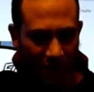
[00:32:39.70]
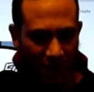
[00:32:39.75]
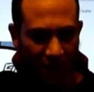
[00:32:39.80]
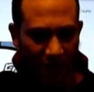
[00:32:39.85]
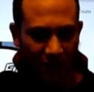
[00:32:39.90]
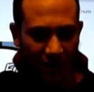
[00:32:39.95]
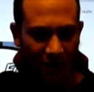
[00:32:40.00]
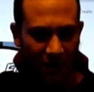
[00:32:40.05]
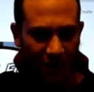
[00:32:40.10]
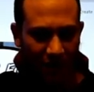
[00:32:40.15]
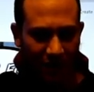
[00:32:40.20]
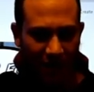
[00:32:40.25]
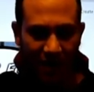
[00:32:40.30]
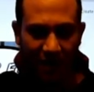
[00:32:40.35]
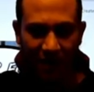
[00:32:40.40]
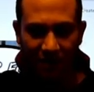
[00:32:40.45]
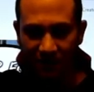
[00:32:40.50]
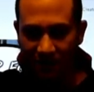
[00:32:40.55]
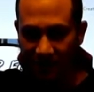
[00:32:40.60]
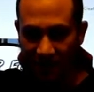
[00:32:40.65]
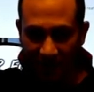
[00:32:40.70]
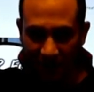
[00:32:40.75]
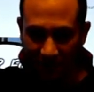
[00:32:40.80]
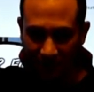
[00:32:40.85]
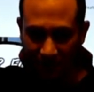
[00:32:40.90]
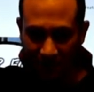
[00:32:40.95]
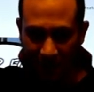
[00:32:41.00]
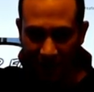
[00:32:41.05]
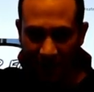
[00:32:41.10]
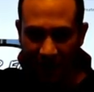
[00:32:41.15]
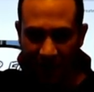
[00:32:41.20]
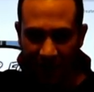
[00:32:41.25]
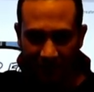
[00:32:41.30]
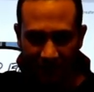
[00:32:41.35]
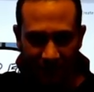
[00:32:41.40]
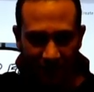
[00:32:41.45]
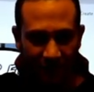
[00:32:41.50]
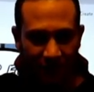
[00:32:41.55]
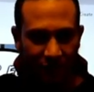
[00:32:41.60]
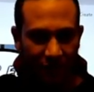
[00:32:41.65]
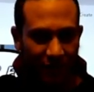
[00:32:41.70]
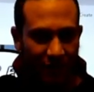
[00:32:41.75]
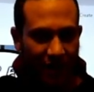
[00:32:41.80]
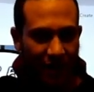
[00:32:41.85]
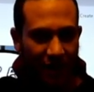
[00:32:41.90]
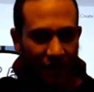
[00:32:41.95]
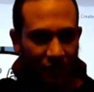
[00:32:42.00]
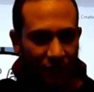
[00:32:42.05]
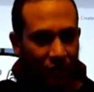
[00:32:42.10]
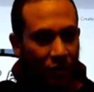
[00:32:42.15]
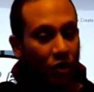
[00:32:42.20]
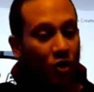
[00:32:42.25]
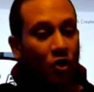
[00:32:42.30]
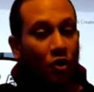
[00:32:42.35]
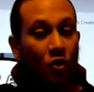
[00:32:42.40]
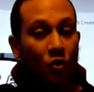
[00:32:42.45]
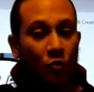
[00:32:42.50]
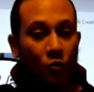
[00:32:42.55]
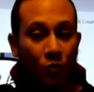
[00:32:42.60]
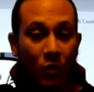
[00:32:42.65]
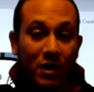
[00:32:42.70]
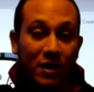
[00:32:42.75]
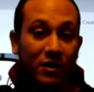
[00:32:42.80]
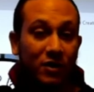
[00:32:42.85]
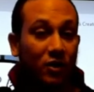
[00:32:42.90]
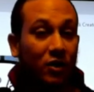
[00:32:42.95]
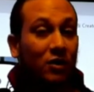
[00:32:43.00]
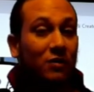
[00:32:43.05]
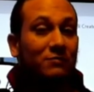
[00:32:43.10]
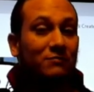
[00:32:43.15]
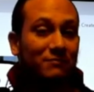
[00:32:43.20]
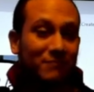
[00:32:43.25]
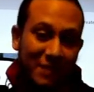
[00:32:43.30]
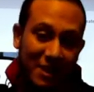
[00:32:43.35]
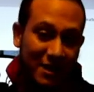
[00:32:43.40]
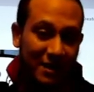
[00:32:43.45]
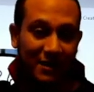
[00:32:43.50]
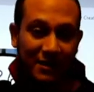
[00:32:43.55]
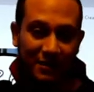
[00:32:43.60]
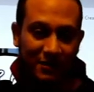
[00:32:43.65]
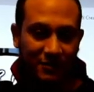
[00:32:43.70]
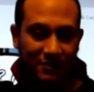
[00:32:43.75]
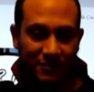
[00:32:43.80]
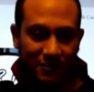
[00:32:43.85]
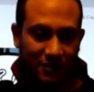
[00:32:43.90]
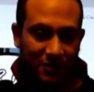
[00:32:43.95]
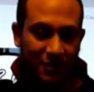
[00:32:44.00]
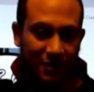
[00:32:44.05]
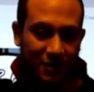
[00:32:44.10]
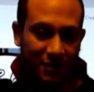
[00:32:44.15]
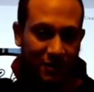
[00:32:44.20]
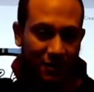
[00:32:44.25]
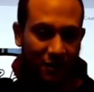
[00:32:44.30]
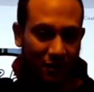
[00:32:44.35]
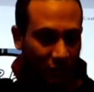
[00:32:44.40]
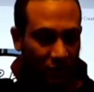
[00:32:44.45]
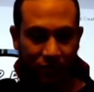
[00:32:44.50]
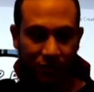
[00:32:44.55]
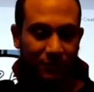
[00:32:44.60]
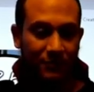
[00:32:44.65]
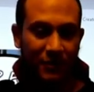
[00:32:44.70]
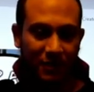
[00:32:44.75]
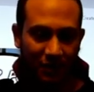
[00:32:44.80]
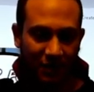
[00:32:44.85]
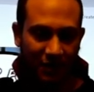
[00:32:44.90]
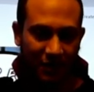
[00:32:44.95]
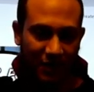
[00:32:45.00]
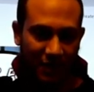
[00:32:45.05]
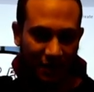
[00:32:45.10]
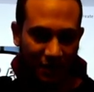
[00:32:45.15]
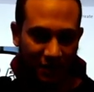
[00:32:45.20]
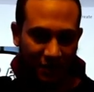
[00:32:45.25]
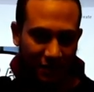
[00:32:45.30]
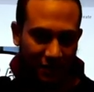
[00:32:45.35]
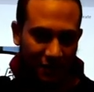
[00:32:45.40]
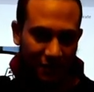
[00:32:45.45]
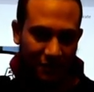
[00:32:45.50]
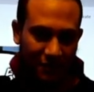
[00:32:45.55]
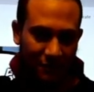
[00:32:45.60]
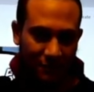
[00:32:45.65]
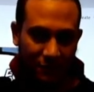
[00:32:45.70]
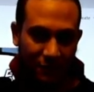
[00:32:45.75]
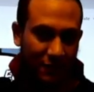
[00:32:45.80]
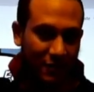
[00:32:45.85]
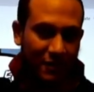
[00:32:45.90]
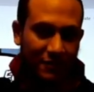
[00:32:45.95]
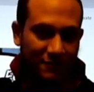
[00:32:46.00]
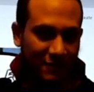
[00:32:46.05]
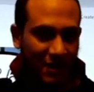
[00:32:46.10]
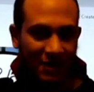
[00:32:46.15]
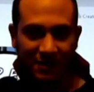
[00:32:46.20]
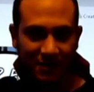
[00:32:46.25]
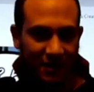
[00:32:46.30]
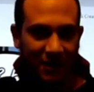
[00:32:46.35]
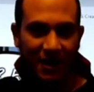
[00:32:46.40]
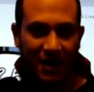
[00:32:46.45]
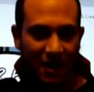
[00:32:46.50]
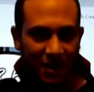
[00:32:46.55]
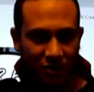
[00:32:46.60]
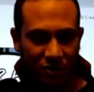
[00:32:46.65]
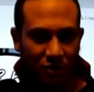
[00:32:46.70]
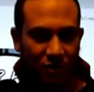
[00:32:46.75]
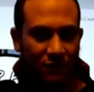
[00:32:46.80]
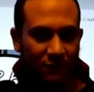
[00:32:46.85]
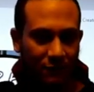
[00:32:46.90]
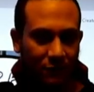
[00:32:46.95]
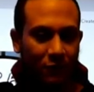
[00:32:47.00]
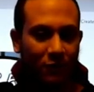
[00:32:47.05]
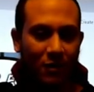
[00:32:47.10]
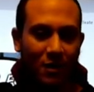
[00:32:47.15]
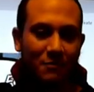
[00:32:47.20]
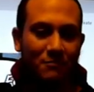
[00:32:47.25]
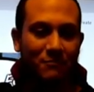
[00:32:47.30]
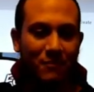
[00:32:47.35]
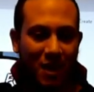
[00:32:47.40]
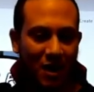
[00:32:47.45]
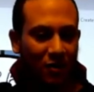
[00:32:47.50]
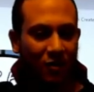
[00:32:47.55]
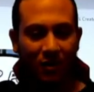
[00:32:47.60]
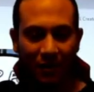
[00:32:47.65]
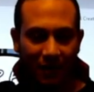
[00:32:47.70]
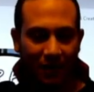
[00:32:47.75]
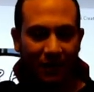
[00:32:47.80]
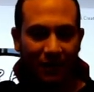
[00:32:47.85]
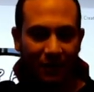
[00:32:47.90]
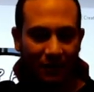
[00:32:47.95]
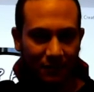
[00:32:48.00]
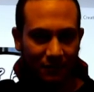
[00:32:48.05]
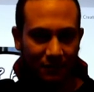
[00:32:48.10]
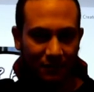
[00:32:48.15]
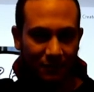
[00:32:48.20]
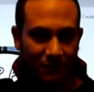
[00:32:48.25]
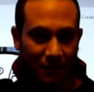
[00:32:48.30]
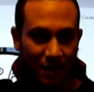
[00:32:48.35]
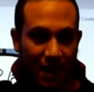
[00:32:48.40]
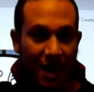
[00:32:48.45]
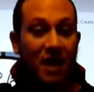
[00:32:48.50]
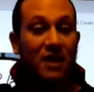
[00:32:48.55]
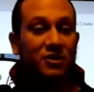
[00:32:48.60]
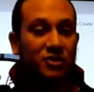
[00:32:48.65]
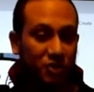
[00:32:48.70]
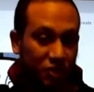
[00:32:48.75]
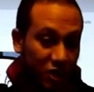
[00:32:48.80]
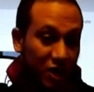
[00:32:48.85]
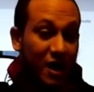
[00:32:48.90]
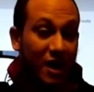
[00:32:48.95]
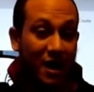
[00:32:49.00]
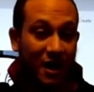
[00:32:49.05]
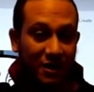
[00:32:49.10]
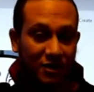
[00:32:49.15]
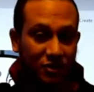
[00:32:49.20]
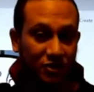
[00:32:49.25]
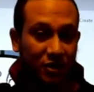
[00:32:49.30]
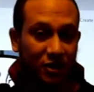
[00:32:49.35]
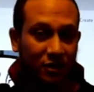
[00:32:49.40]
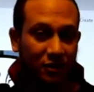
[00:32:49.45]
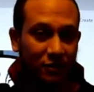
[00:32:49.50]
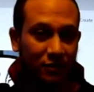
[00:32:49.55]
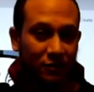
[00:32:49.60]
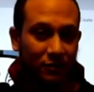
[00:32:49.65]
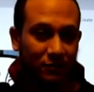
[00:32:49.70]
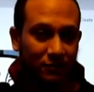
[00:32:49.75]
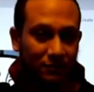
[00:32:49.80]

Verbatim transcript: and the FBI figuring out what it all means ultimately for an investigation for America and G.I. Joe.